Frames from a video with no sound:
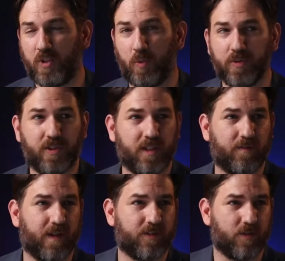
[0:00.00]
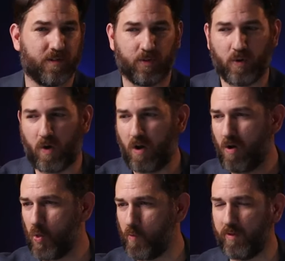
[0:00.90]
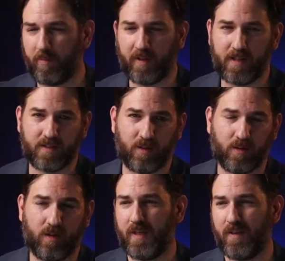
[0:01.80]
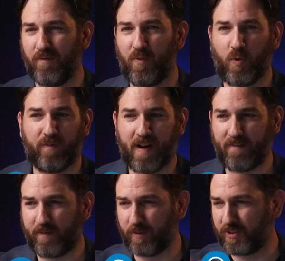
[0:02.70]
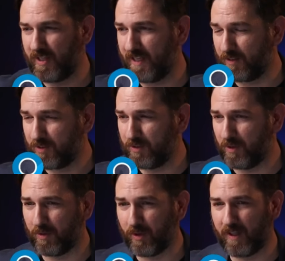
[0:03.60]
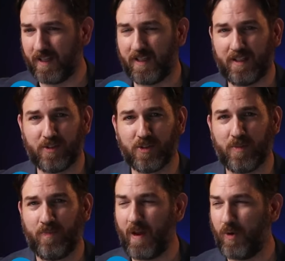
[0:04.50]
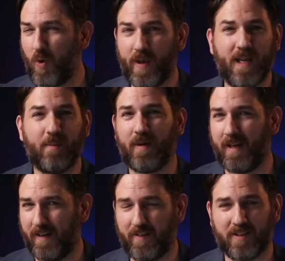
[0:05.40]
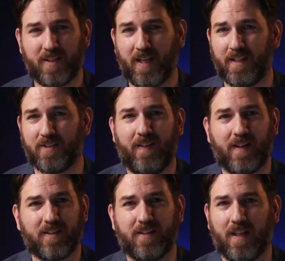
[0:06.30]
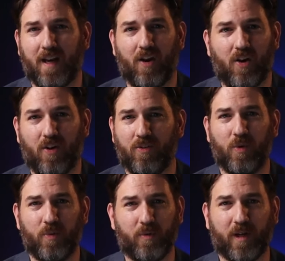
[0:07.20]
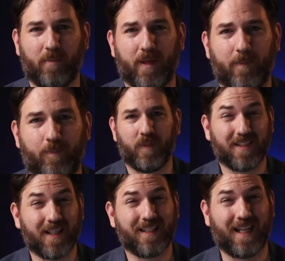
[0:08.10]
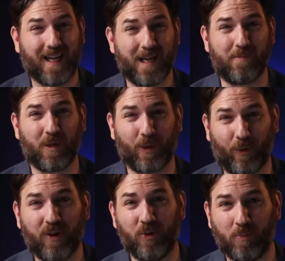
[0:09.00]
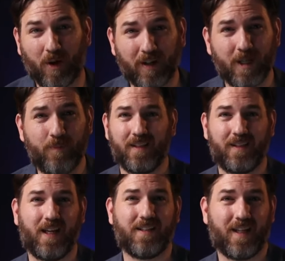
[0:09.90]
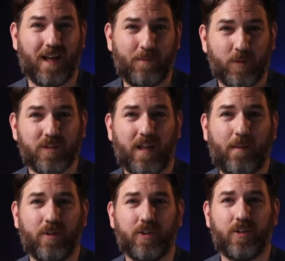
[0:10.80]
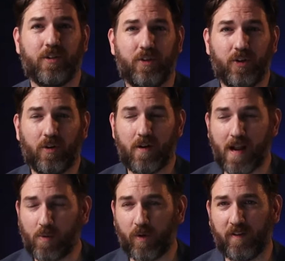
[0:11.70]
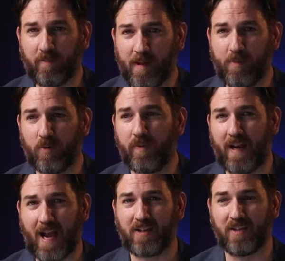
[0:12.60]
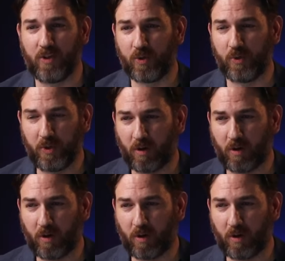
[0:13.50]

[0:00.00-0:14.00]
And so we'll see investors, they'll go all over the place. They'll be in 4 or 5 different states, you know, looking at deals, and they don't know anybody in any of these states. And that's not at all what we recommend. It takes a lot of time to learn a new market. It takes time to establish your network of people that actually know who